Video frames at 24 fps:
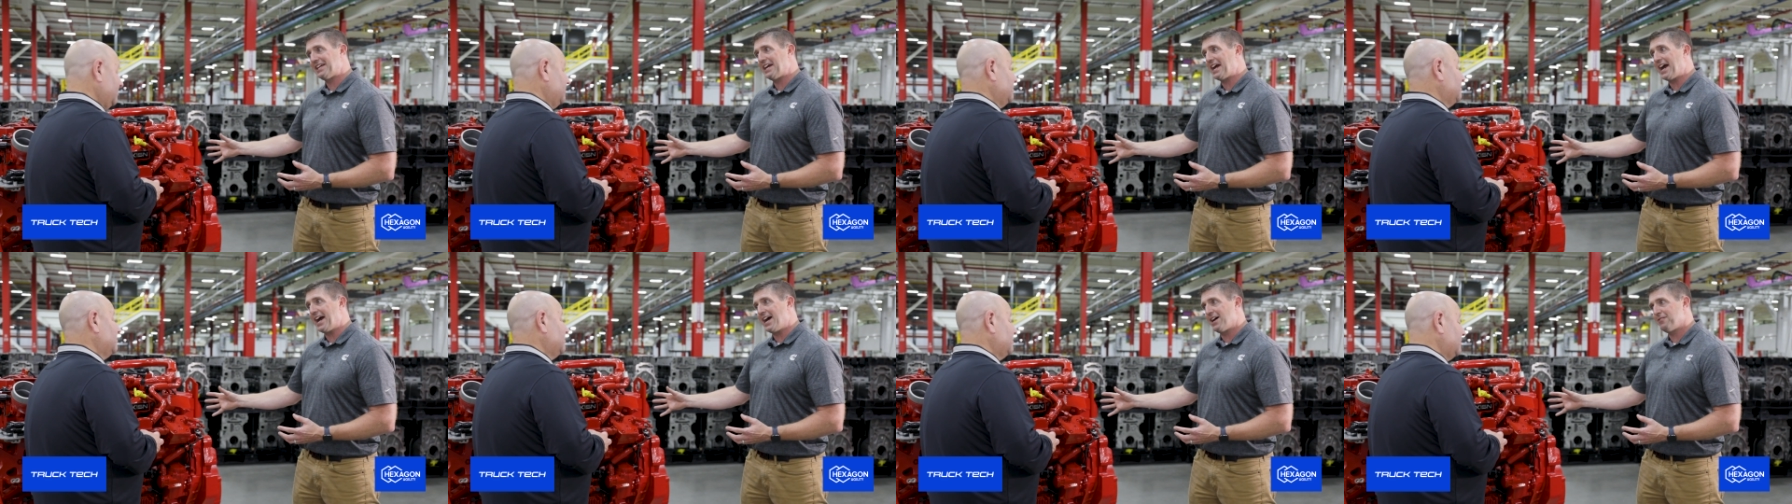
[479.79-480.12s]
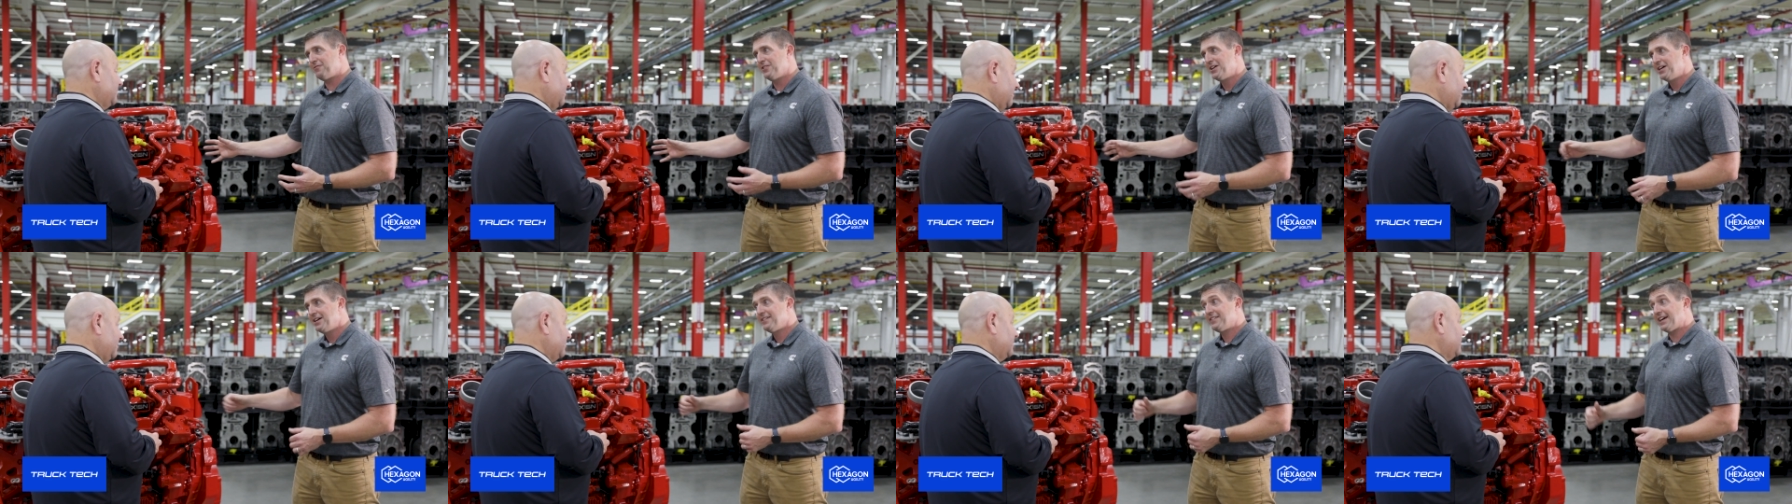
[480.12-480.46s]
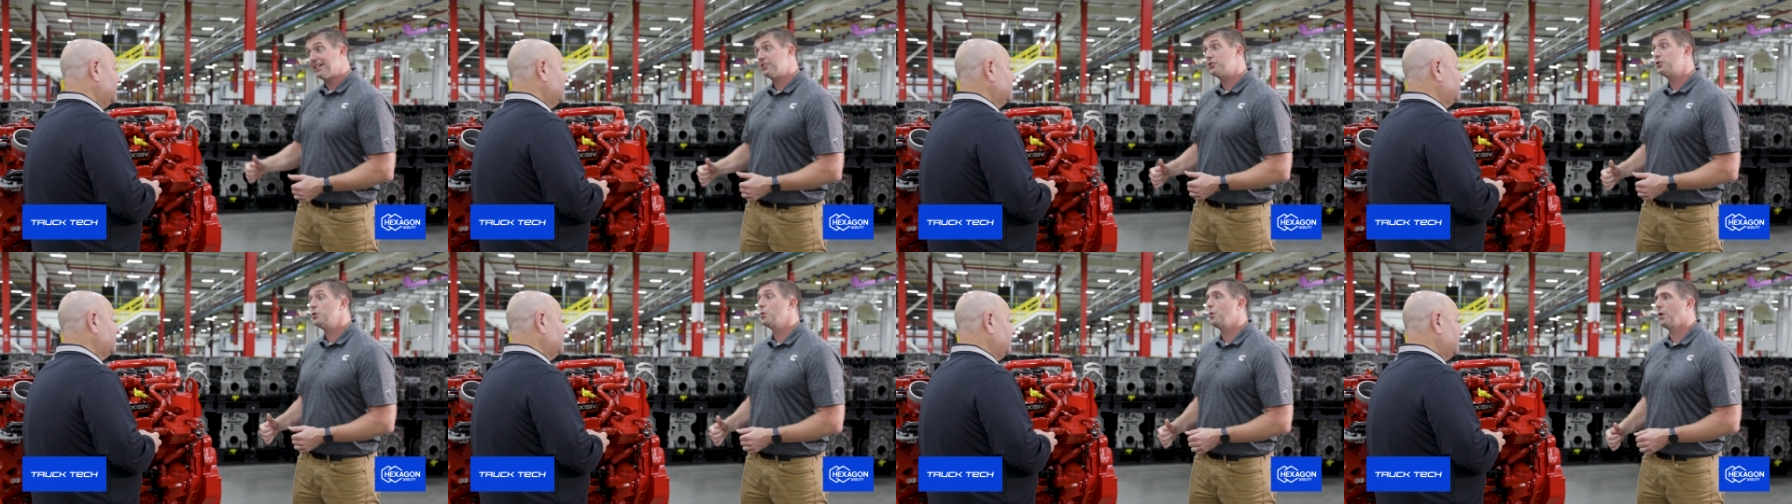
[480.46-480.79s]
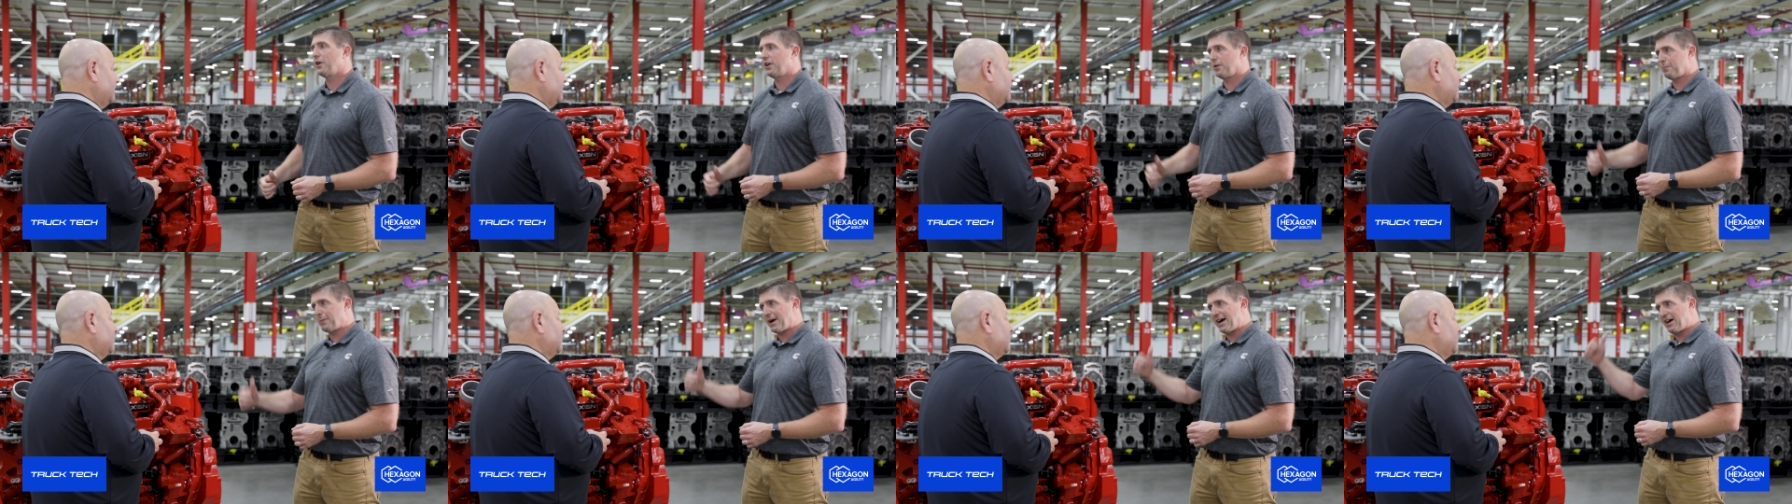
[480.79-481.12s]
they have, that's
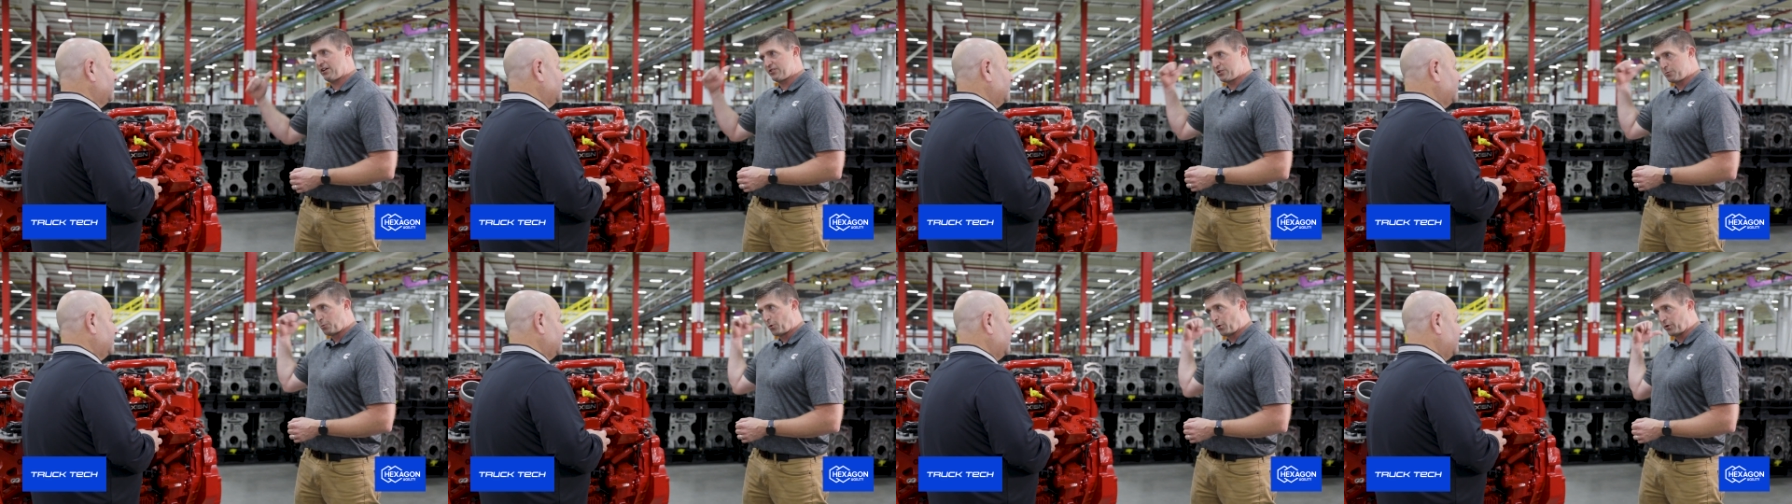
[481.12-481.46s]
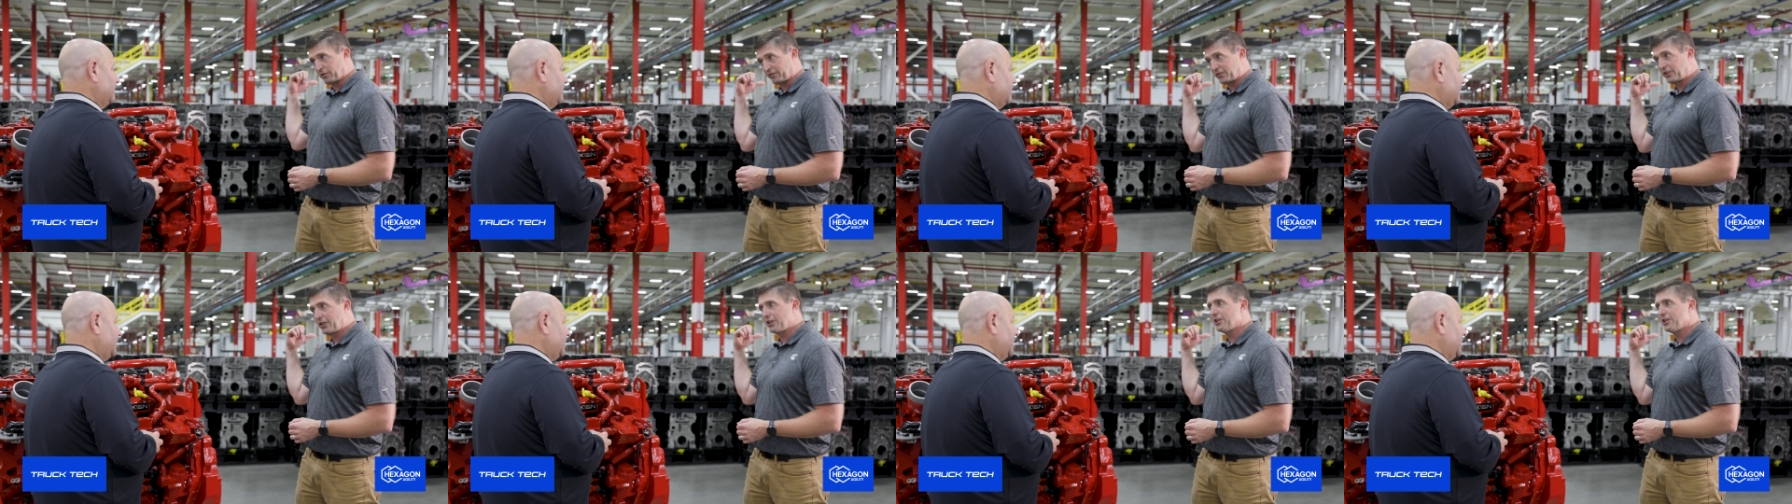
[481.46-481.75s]
200 pounds more of